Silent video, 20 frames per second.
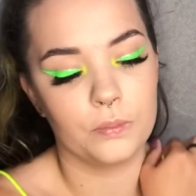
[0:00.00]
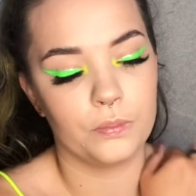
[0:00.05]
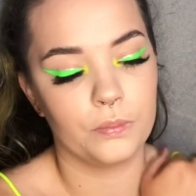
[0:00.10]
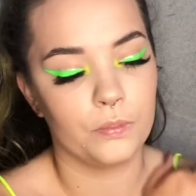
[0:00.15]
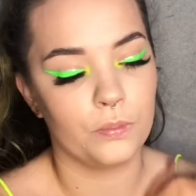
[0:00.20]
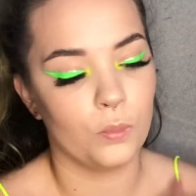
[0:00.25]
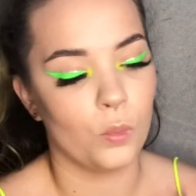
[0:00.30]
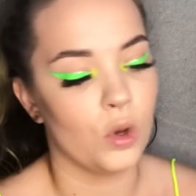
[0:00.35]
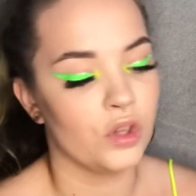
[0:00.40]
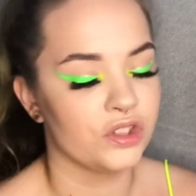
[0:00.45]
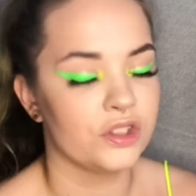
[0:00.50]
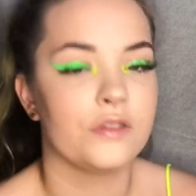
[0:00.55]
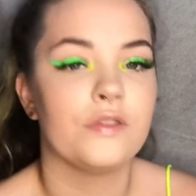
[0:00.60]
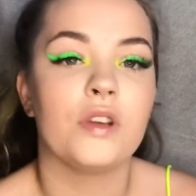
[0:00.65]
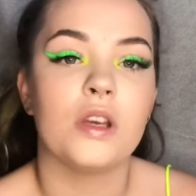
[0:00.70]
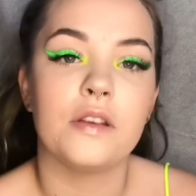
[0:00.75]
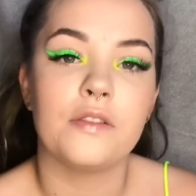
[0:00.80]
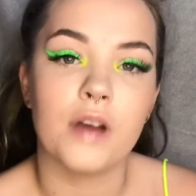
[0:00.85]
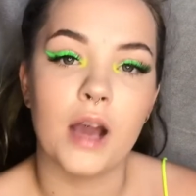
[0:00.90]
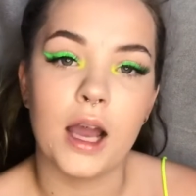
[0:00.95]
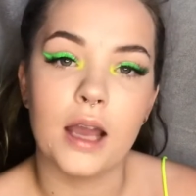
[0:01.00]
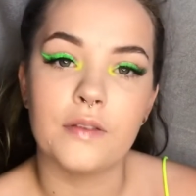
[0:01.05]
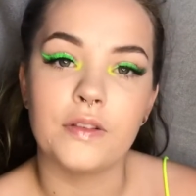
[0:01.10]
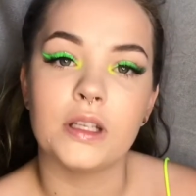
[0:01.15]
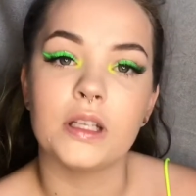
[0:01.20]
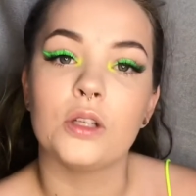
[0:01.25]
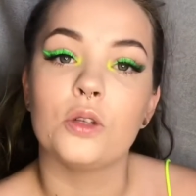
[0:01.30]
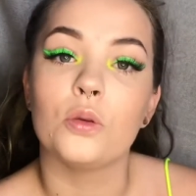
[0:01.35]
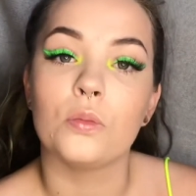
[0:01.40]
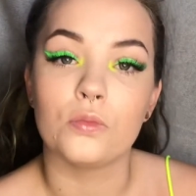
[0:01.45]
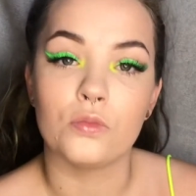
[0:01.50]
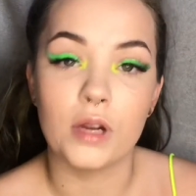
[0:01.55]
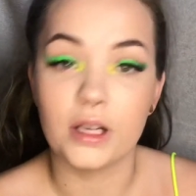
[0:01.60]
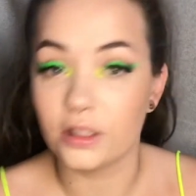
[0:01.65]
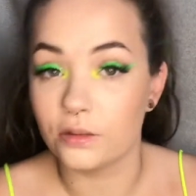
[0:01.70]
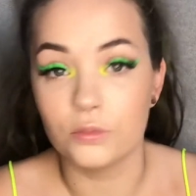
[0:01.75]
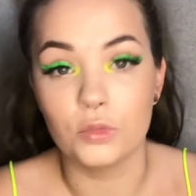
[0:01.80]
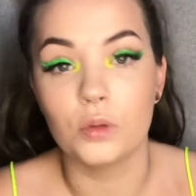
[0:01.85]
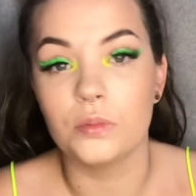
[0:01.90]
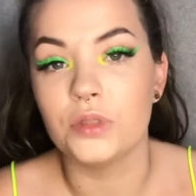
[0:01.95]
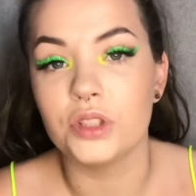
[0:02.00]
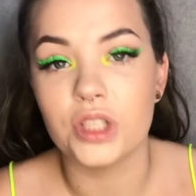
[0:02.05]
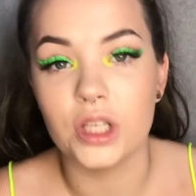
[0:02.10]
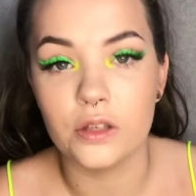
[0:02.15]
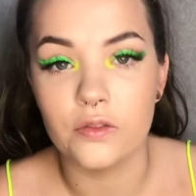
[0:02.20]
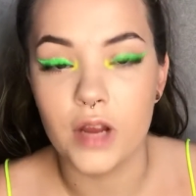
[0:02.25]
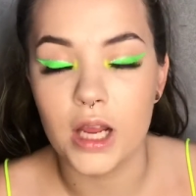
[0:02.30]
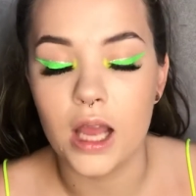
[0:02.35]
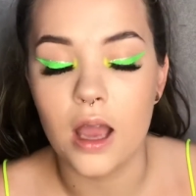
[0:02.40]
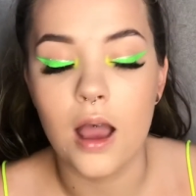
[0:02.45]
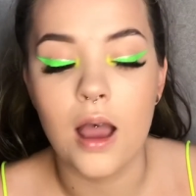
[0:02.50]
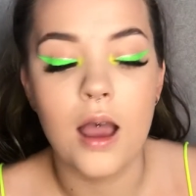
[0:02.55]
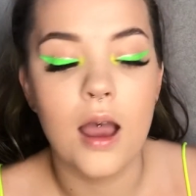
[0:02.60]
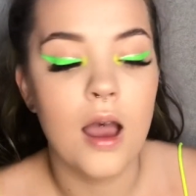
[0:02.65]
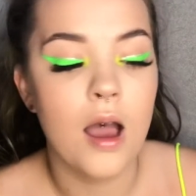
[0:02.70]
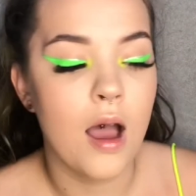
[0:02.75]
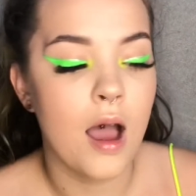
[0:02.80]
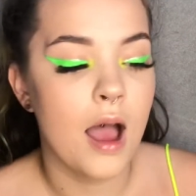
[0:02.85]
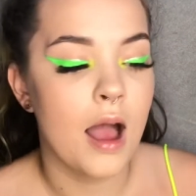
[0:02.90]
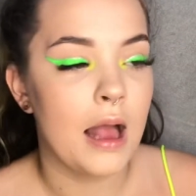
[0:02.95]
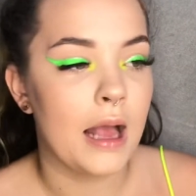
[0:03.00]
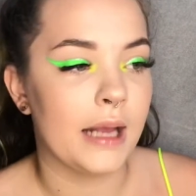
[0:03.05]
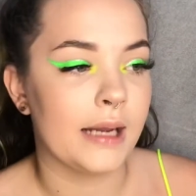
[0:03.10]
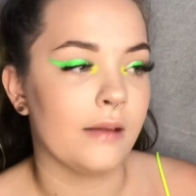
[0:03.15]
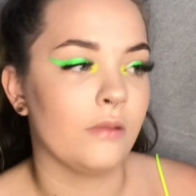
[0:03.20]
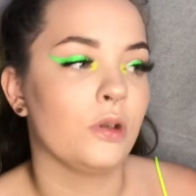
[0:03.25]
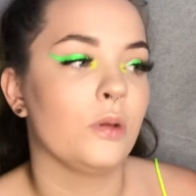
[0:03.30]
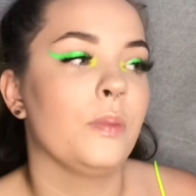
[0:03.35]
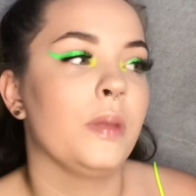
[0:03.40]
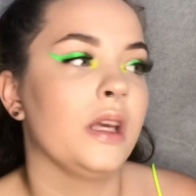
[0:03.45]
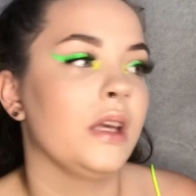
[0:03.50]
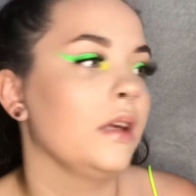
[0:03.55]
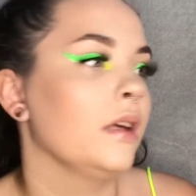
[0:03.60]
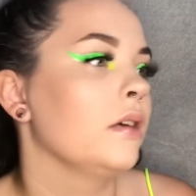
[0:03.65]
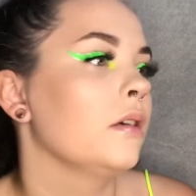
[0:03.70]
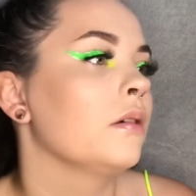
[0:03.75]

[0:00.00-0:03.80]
1 to 35 in a random number generator, and I would pick